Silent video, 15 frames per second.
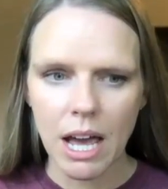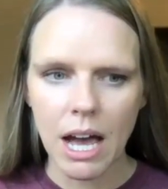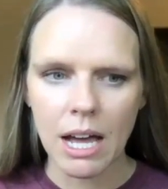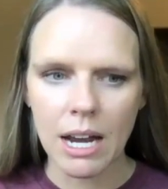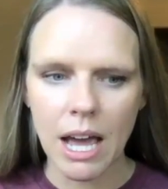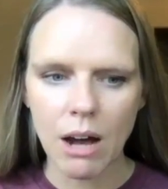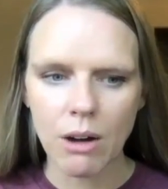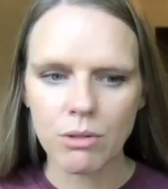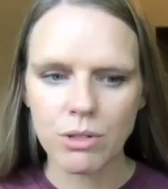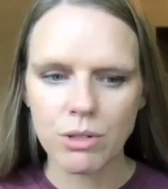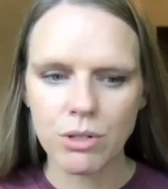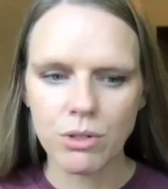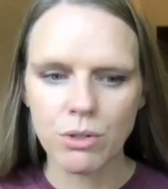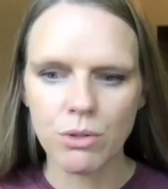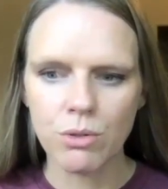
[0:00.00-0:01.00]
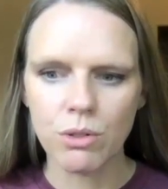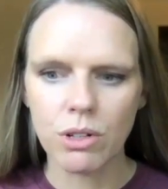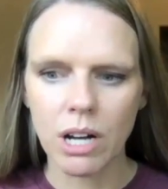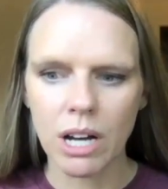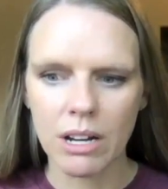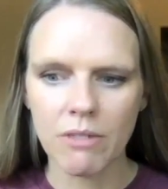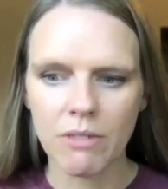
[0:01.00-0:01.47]
and how to
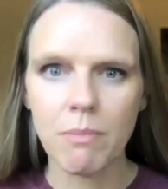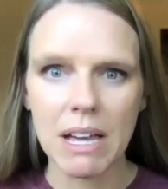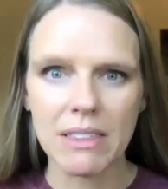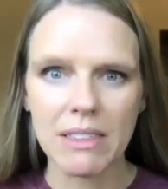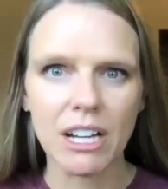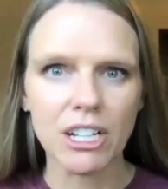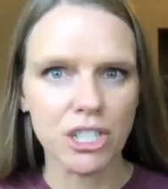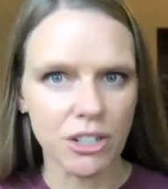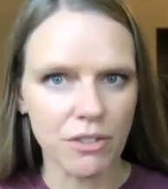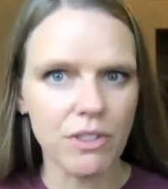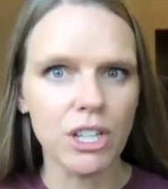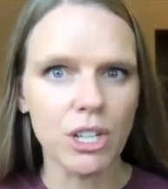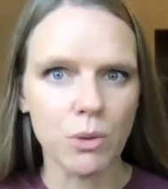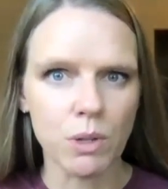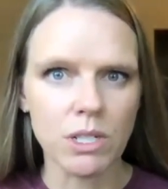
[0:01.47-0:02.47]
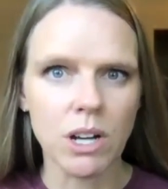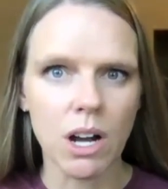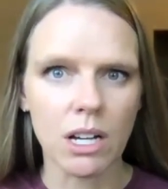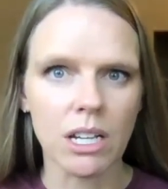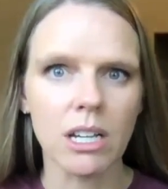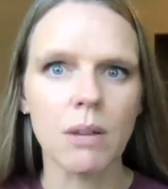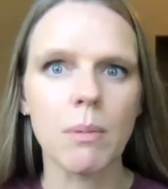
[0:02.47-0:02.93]
kind of make that shift that you were
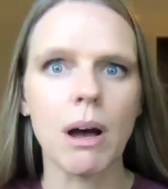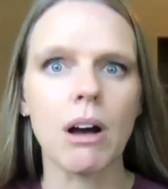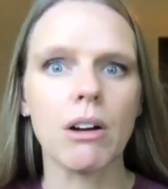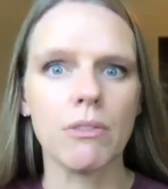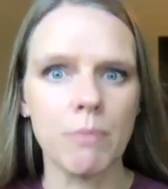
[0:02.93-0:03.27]
talking about,